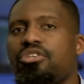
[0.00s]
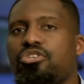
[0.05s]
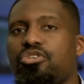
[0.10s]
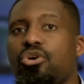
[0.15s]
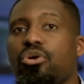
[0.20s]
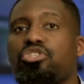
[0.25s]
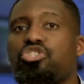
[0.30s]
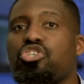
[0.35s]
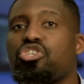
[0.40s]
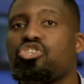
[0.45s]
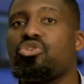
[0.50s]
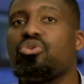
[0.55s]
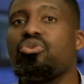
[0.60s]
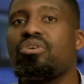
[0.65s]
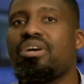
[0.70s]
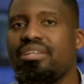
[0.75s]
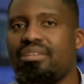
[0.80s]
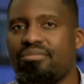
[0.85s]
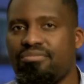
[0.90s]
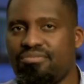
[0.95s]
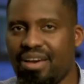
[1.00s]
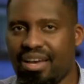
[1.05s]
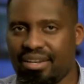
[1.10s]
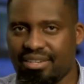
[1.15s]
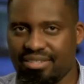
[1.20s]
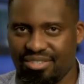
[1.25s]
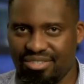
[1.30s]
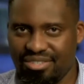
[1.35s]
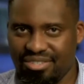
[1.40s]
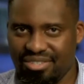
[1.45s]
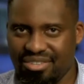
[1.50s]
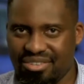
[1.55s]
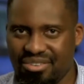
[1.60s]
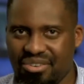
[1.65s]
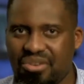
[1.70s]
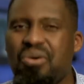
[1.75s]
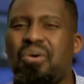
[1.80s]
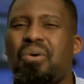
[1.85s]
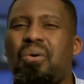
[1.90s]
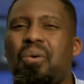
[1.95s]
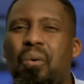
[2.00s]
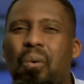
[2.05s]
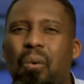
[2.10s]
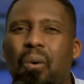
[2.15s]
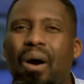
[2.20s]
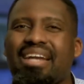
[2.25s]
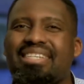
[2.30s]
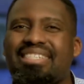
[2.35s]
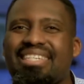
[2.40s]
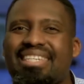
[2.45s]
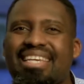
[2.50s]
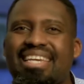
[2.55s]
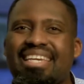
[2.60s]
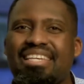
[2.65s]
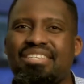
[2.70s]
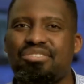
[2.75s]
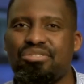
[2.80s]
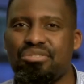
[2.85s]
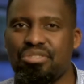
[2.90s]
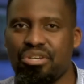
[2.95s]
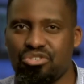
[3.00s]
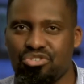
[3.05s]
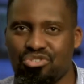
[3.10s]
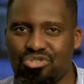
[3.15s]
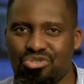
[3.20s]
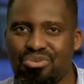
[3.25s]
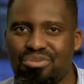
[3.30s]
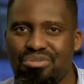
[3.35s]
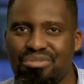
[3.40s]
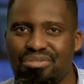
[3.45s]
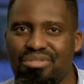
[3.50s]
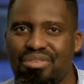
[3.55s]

Don't just look at the facts. What is the truth?